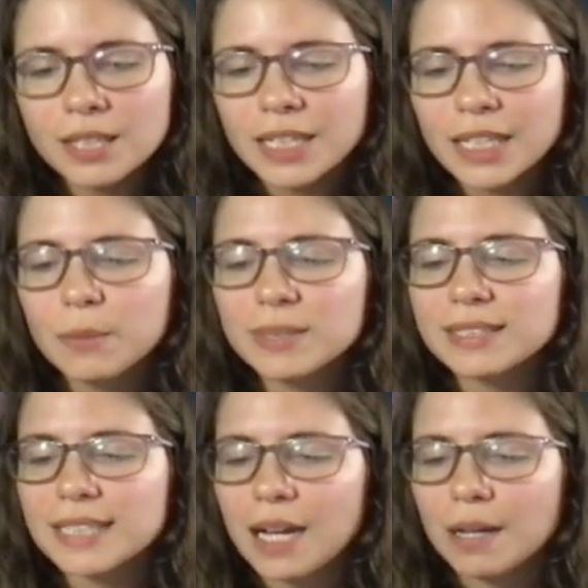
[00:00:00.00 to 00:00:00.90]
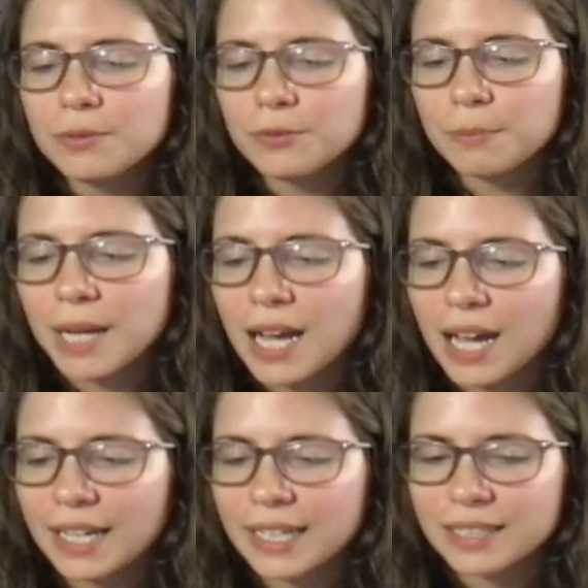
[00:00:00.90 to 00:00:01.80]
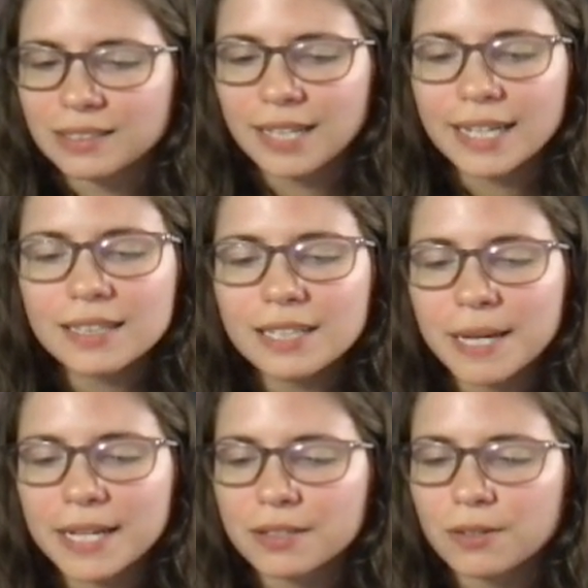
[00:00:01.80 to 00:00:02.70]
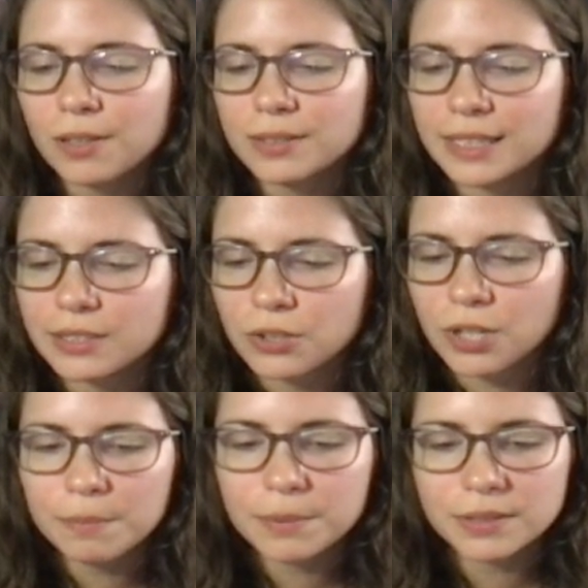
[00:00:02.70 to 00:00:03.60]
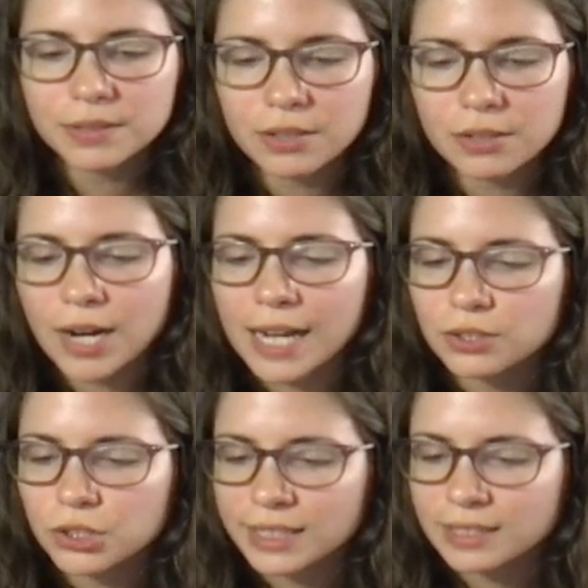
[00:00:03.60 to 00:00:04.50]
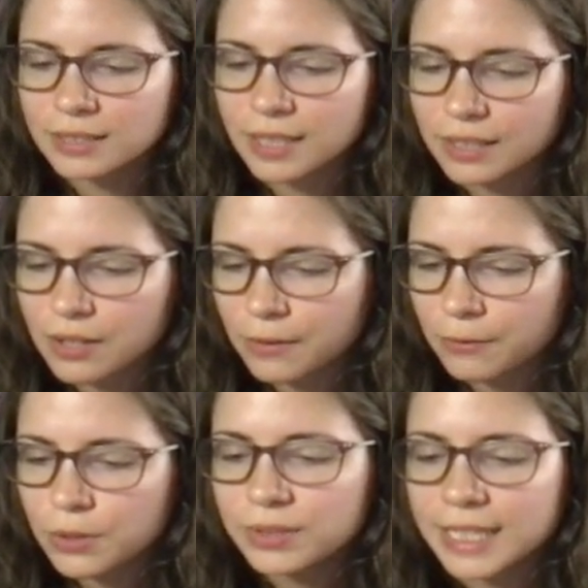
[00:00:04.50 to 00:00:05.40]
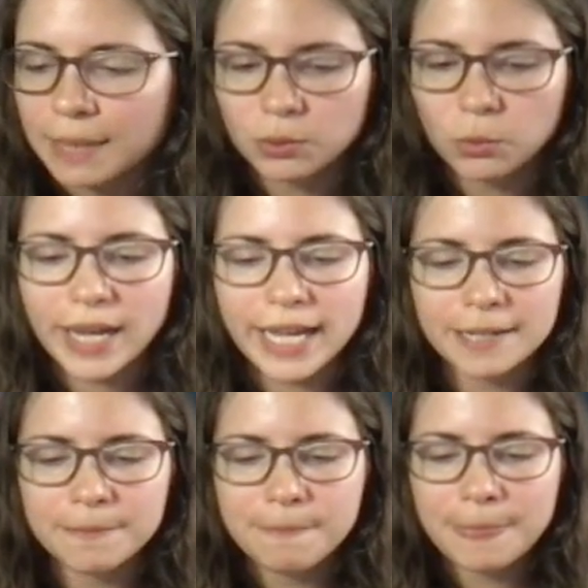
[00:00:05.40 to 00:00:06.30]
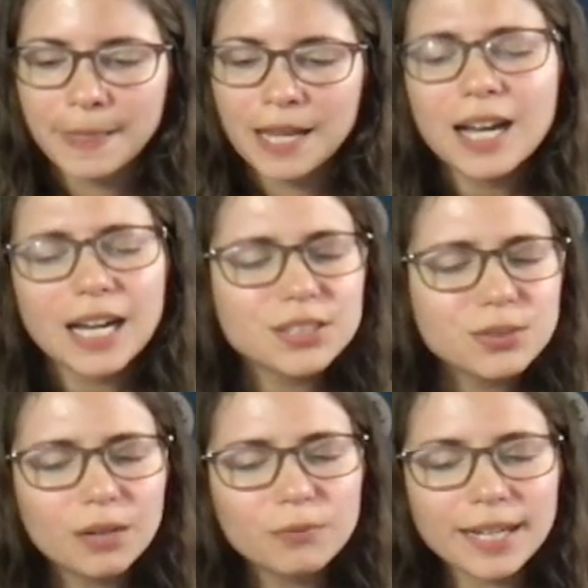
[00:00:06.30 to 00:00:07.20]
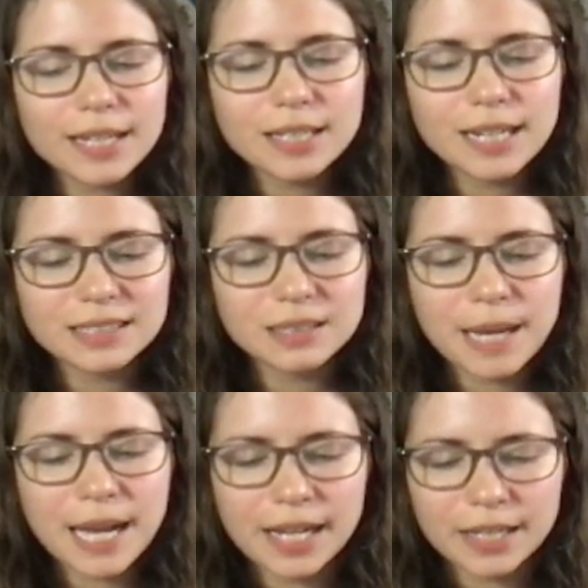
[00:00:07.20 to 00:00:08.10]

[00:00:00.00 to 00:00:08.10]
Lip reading: He was stabbed from behind, likely by the cultist crumpled on the ground just a few steps away. I do not recognize the bag.